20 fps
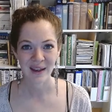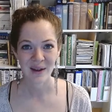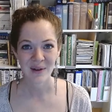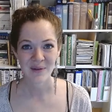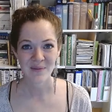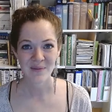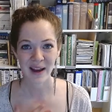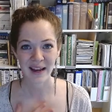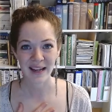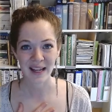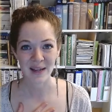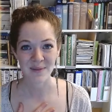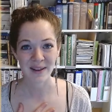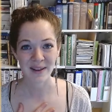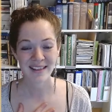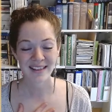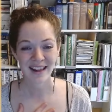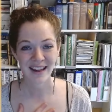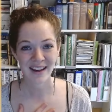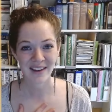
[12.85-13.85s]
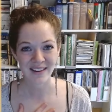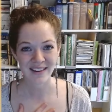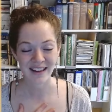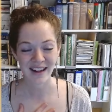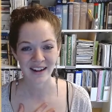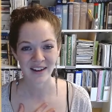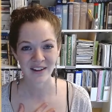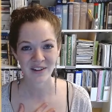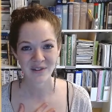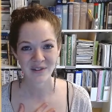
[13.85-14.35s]
My name is Els
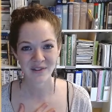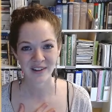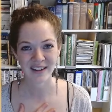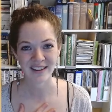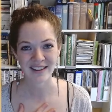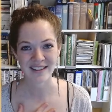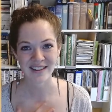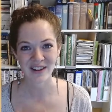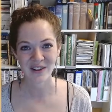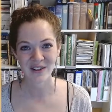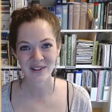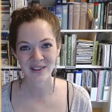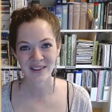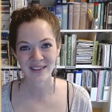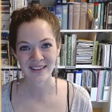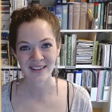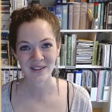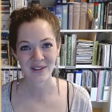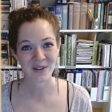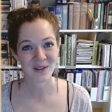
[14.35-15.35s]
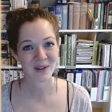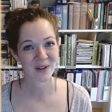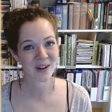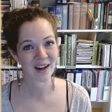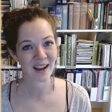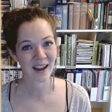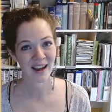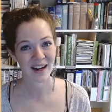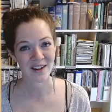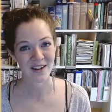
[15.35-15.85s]
Arial van der Schoot,
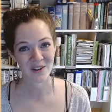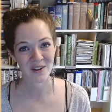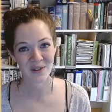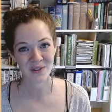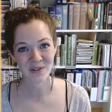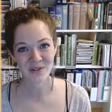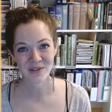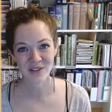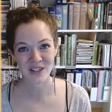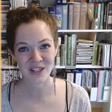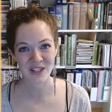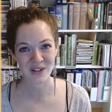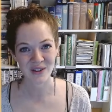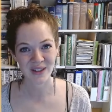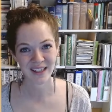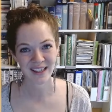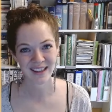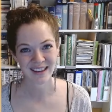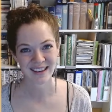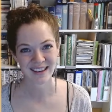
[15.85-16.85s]
or Arial for short.